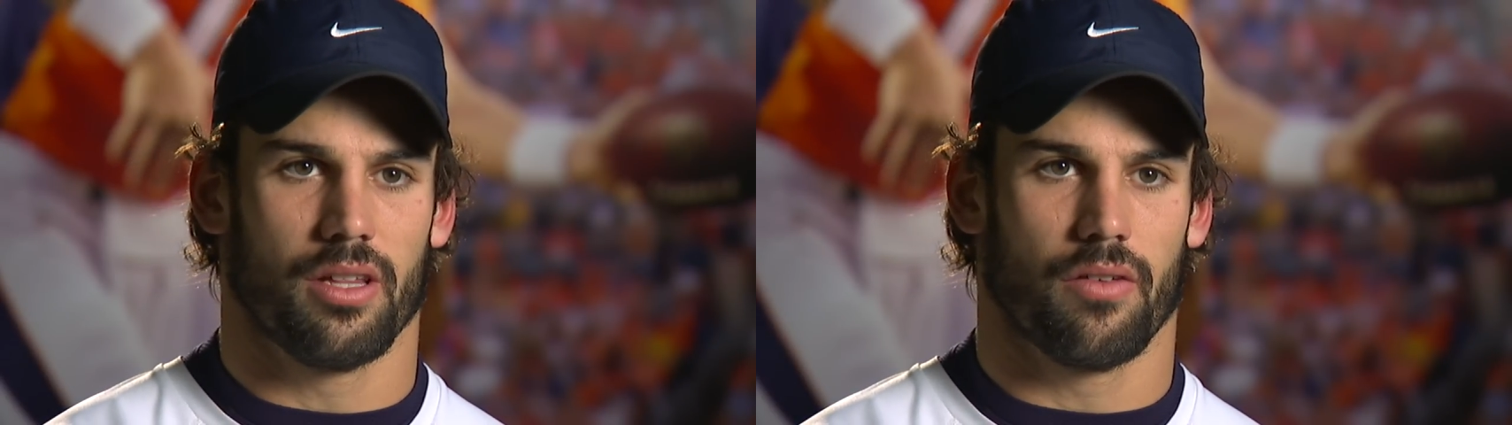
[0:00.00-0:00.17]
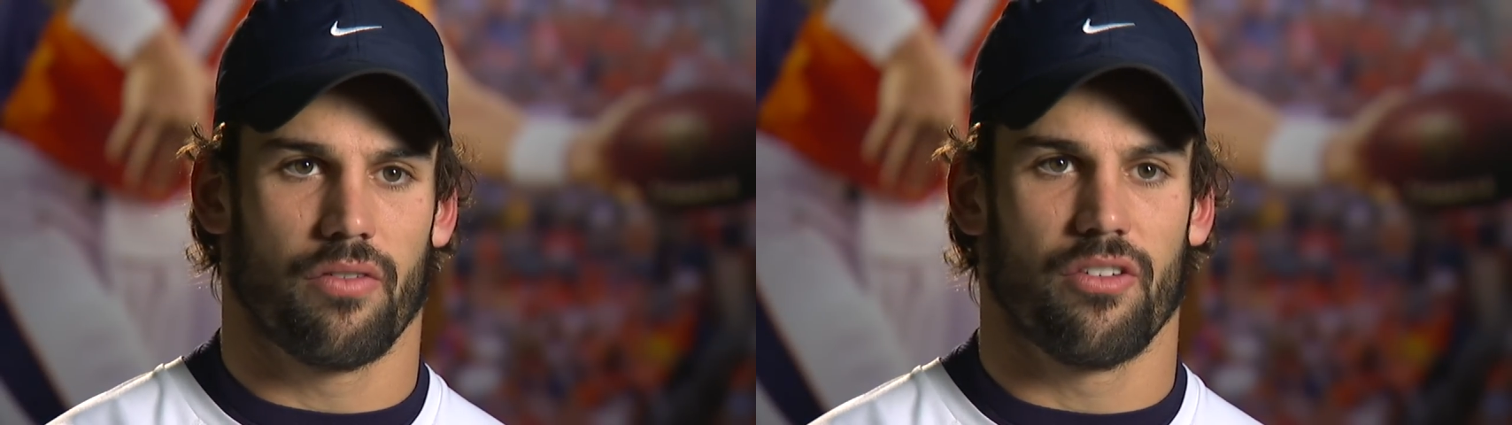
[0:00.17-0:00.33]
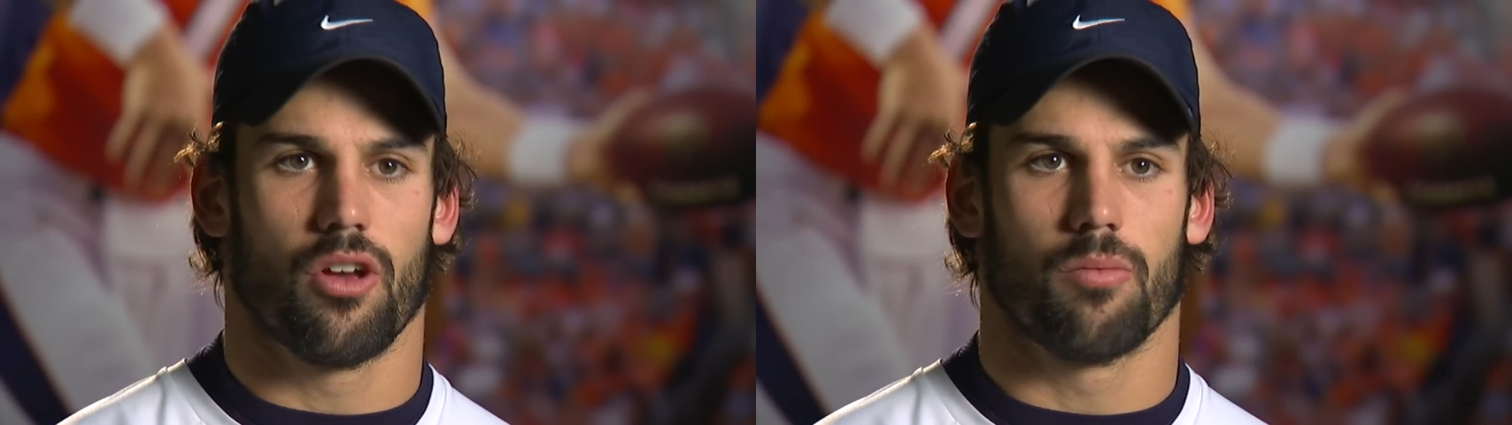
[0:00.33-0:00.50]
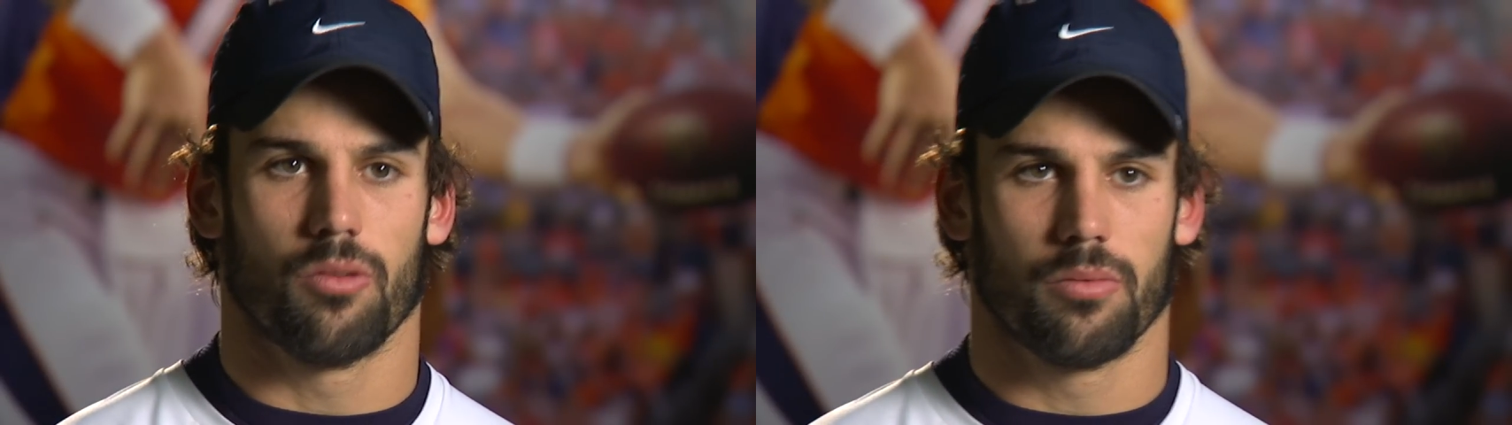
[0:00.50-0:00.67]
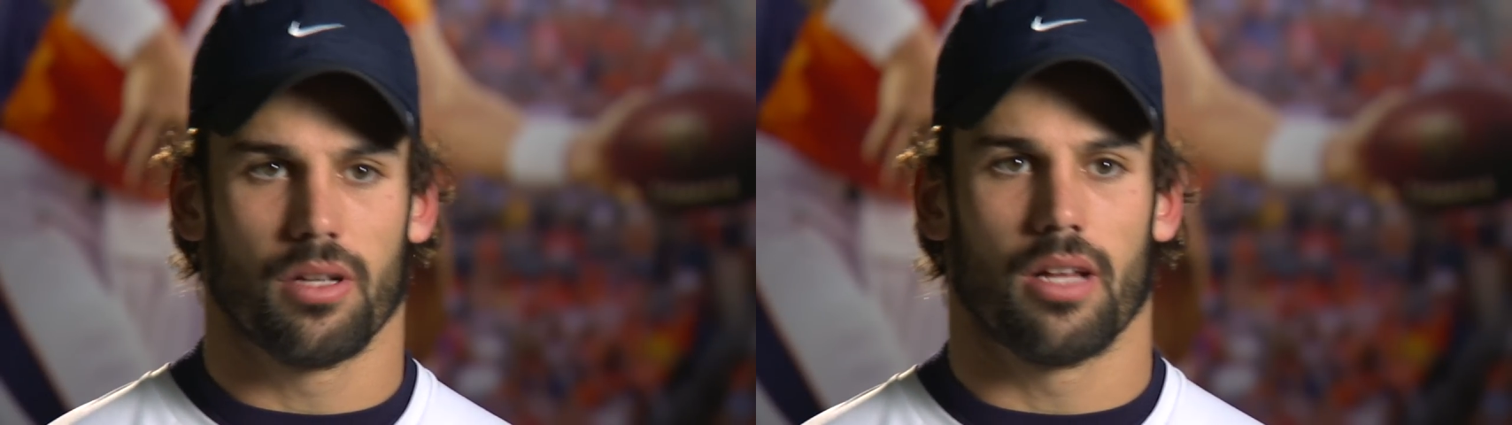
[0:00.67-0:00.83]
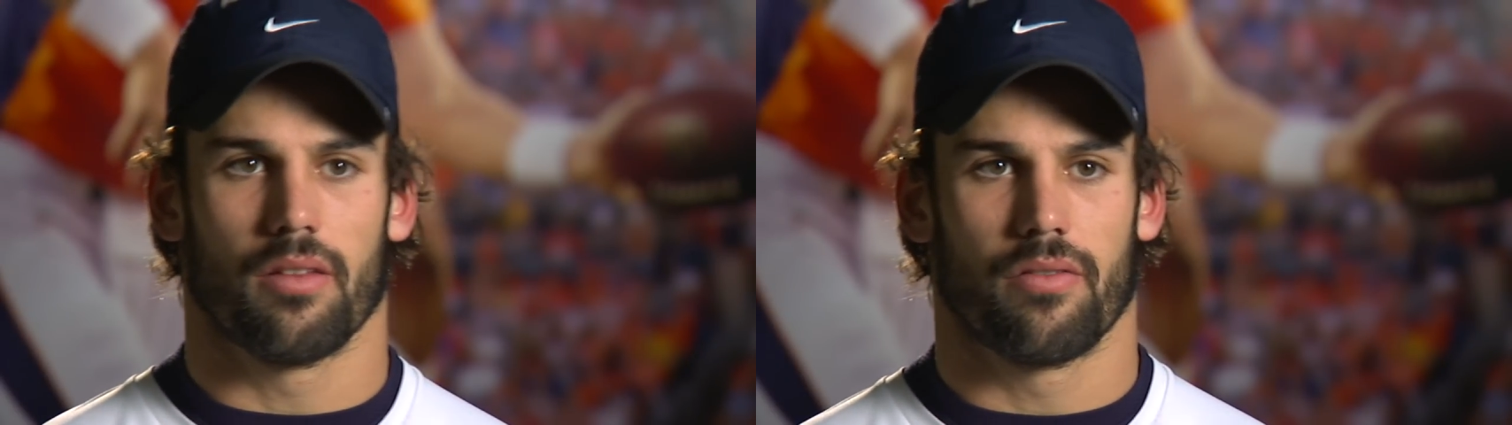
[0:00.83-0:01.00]
the film room
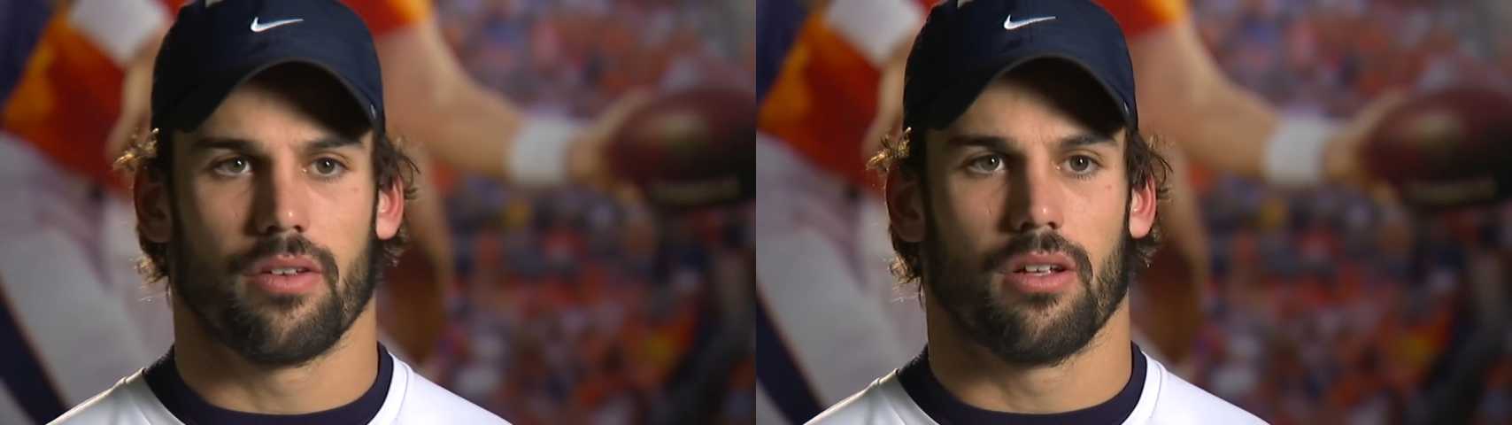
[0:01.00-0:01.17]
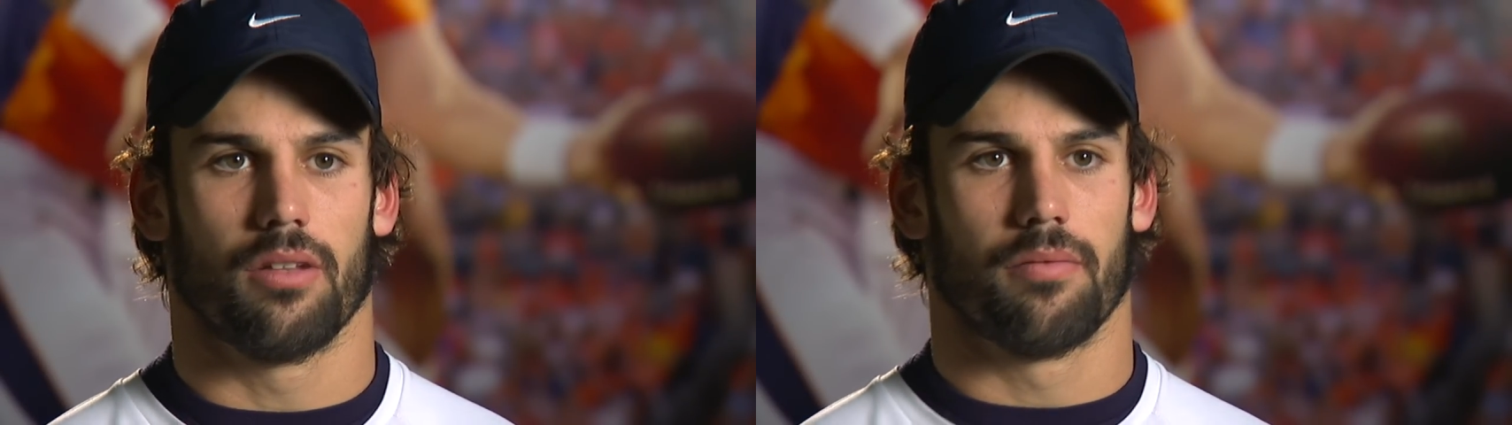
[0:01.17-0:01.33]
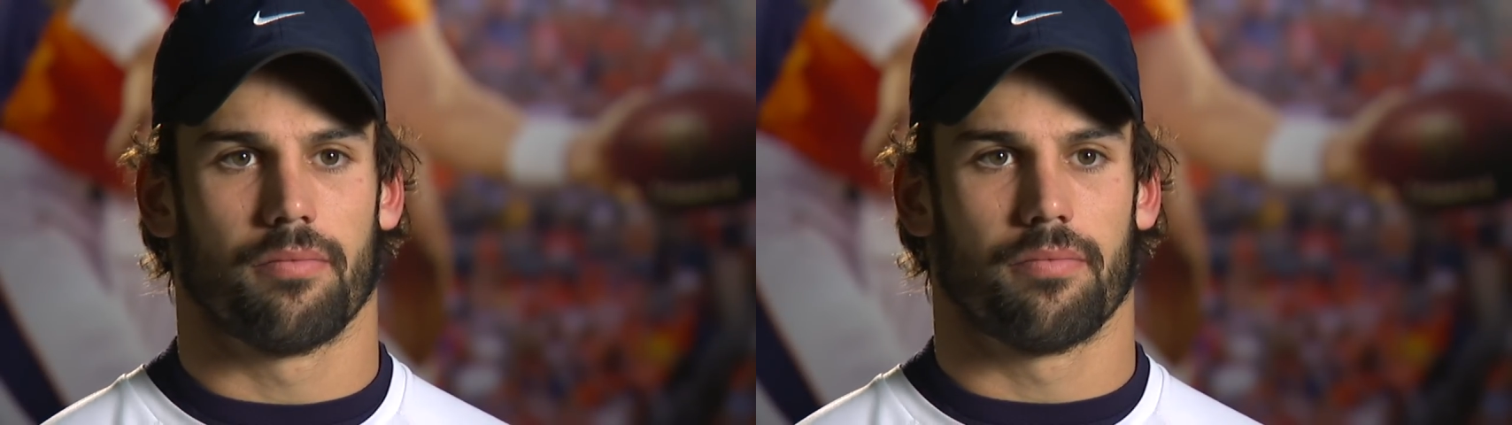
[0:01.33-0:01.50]
to on the field.